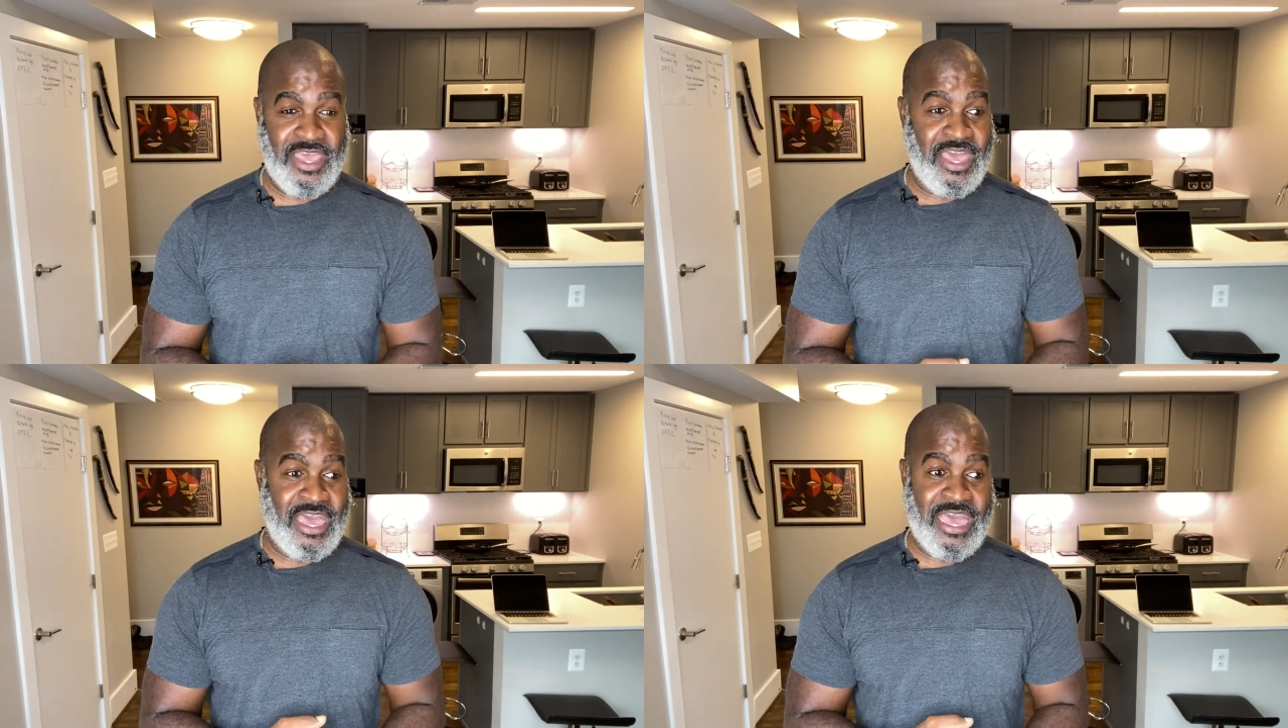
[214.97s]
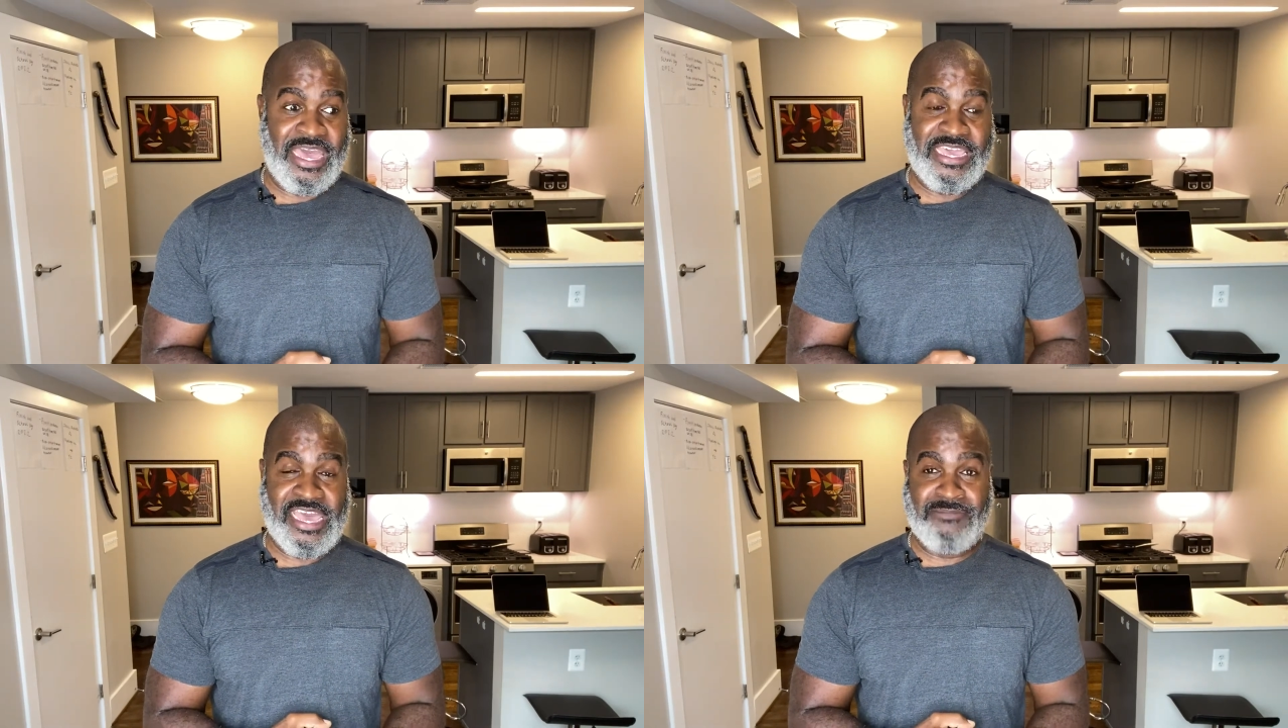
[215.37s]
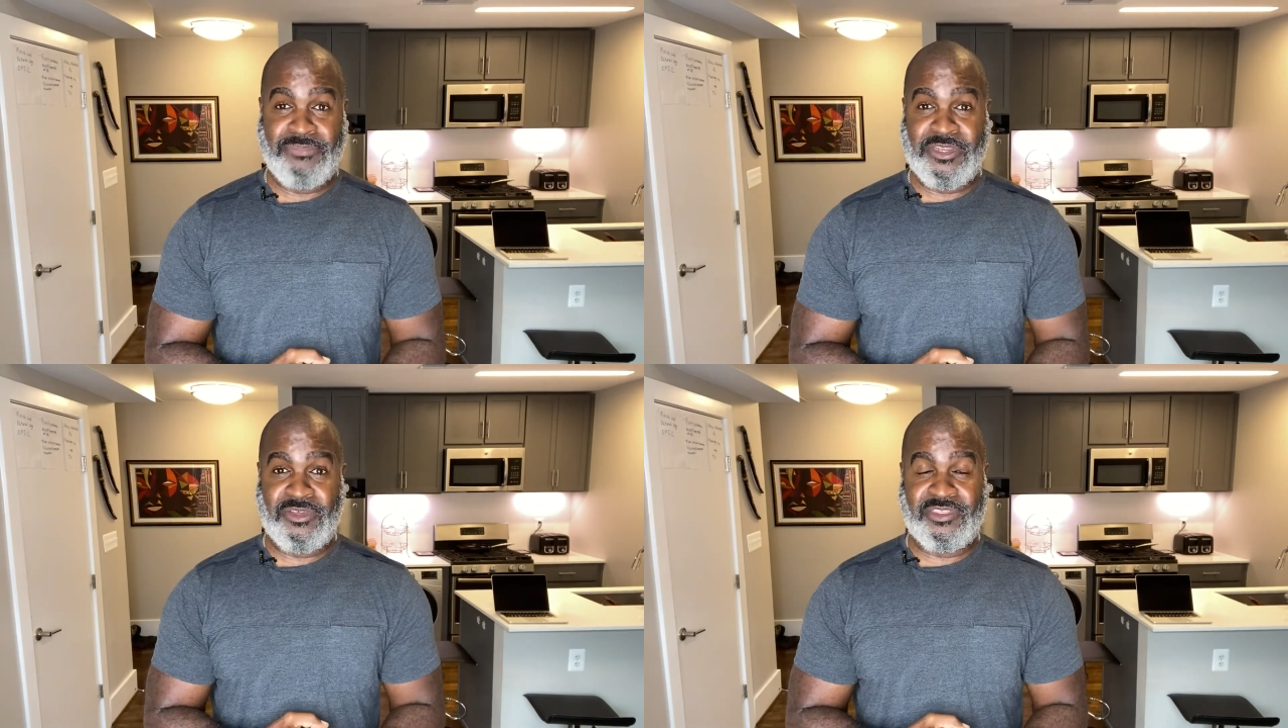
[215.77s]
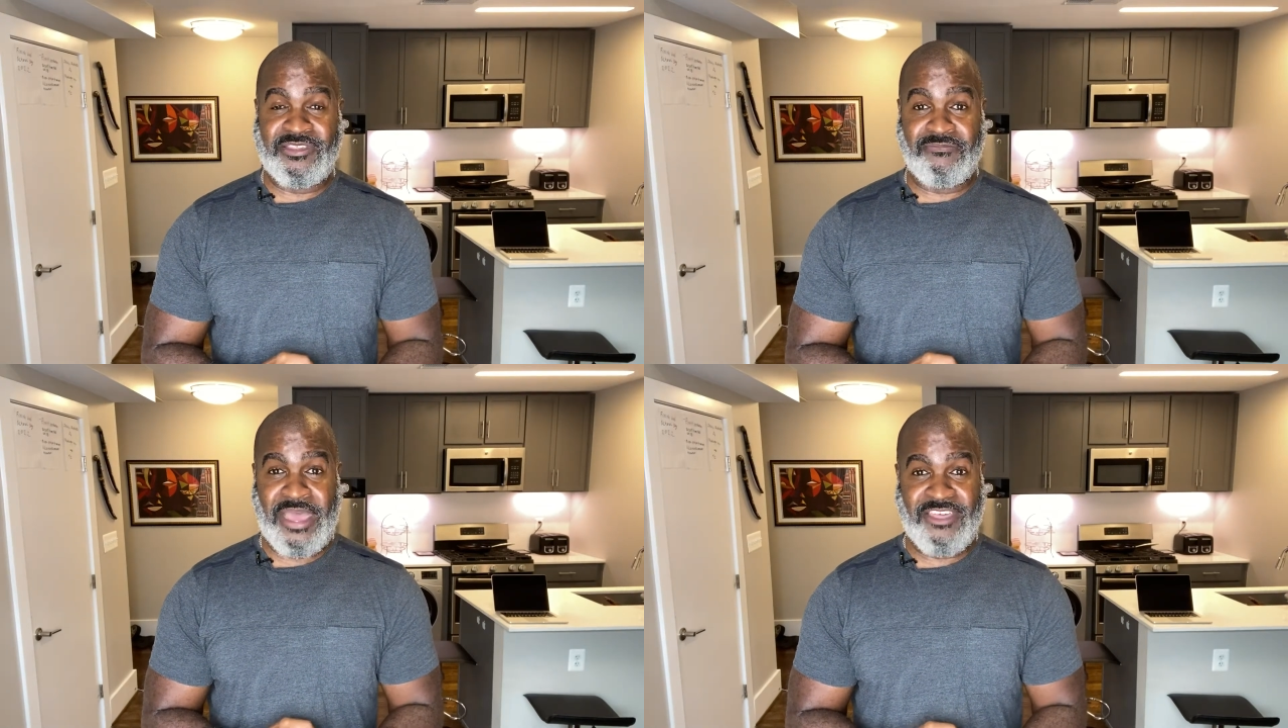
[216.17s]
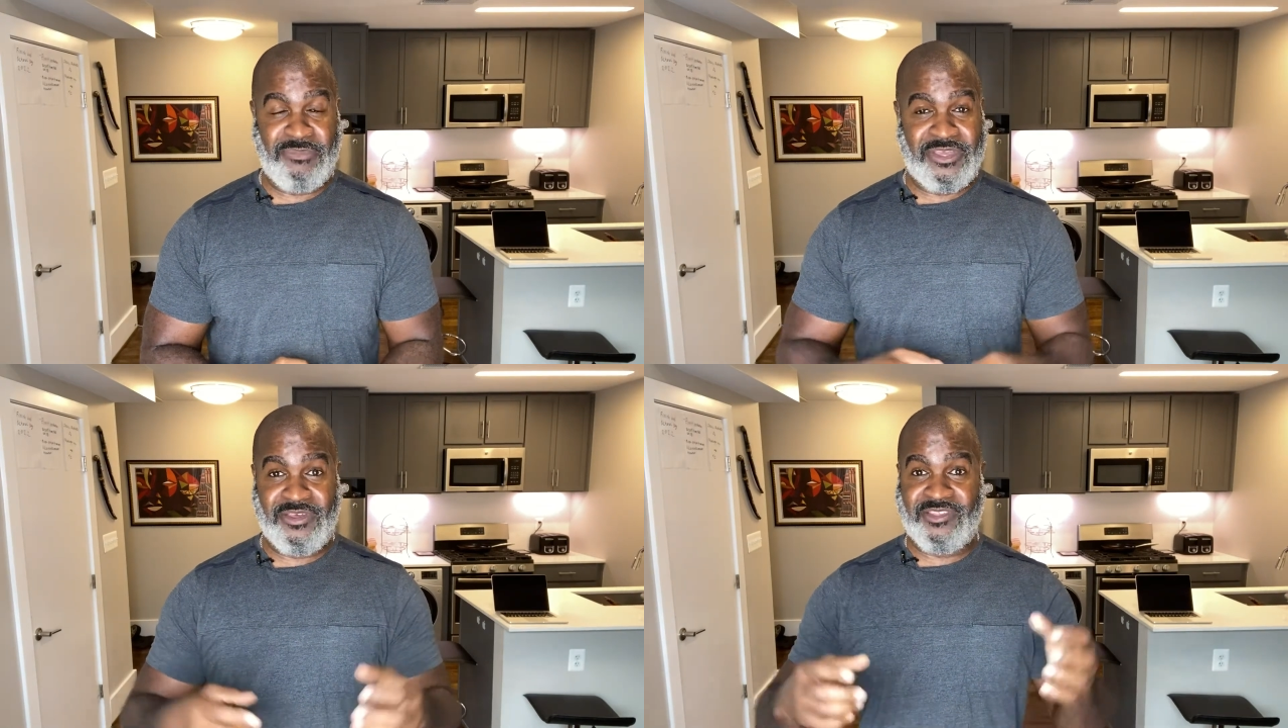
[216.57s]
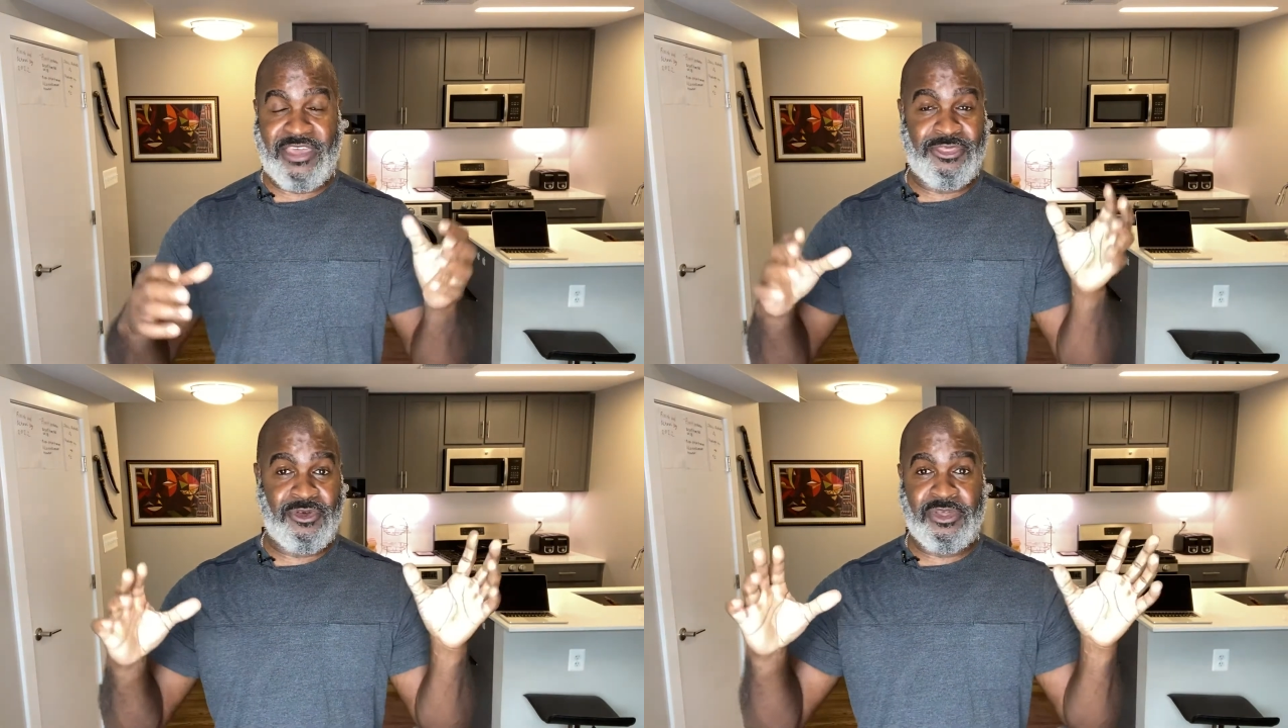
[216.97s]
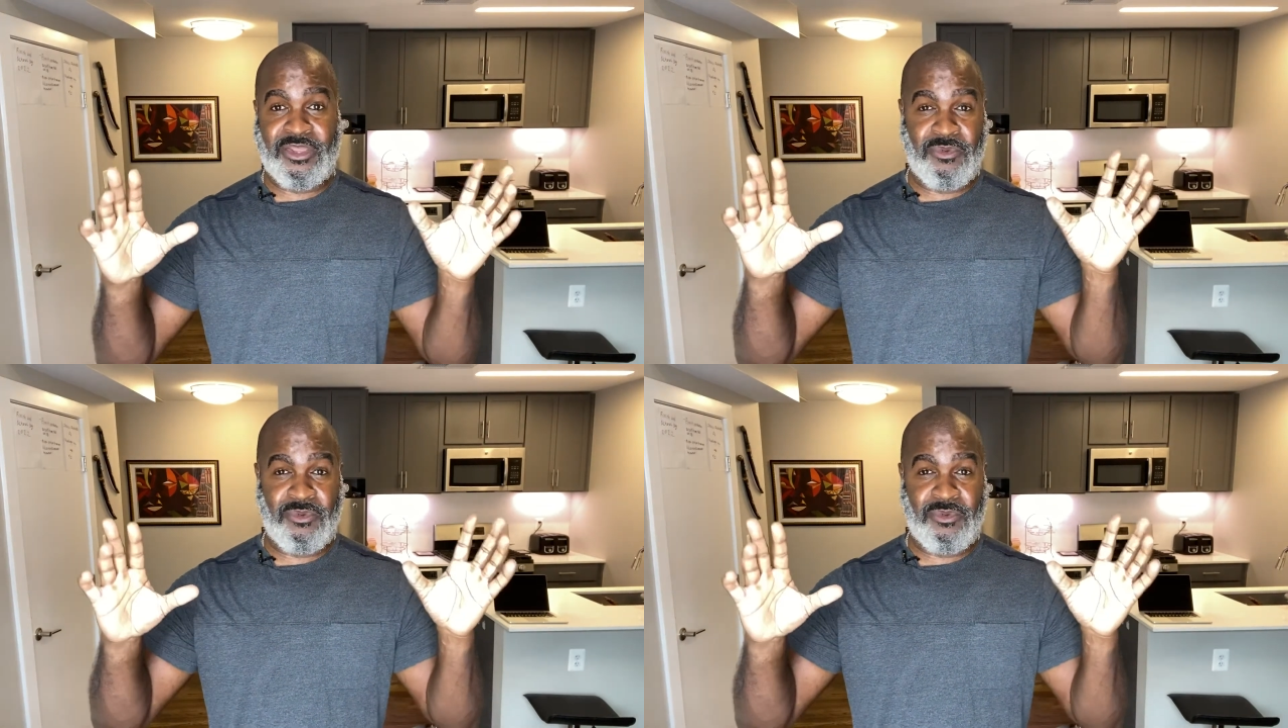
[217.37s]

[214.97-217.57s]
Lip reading: I had been on this path because I thought